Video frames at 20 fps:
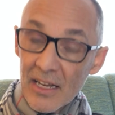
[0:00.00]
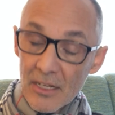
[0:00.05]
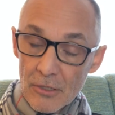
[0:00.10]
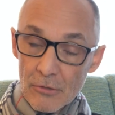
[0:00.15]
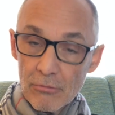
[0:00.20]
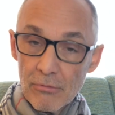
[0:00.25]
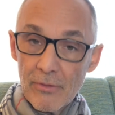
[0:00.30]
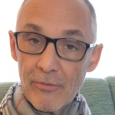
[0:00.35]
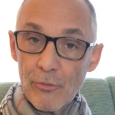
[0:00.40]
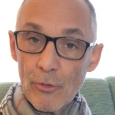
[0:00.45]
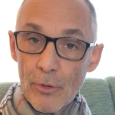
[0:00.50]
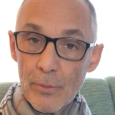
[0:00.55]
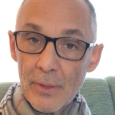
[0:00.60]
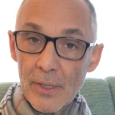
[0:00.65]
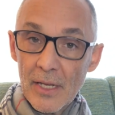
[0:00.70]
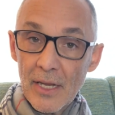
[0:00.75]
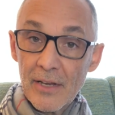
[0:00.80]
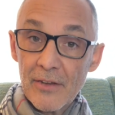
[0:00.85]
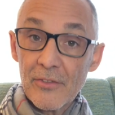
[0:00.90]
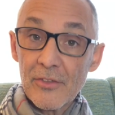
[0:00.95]
is
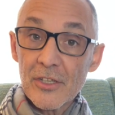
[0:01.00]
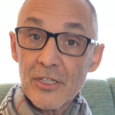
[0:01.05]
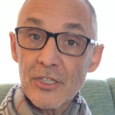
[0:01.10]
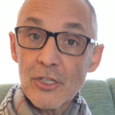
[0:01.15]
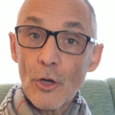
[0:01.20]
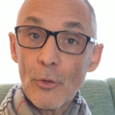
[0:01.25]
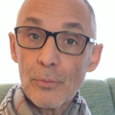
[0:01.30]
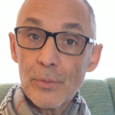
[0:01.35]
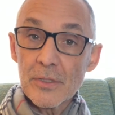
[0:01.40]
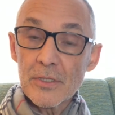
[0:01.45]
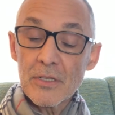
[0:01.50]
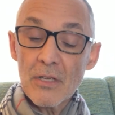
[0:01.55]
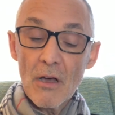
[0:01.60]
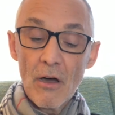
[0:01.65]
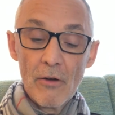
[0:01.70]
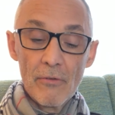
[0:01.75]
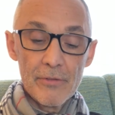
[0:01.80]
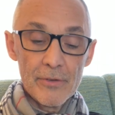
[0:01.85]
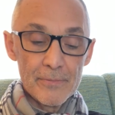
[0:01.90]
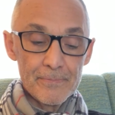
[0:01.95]
reformulated, the soap
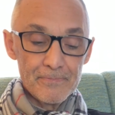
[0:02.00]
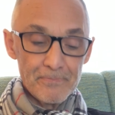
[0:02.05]
itself.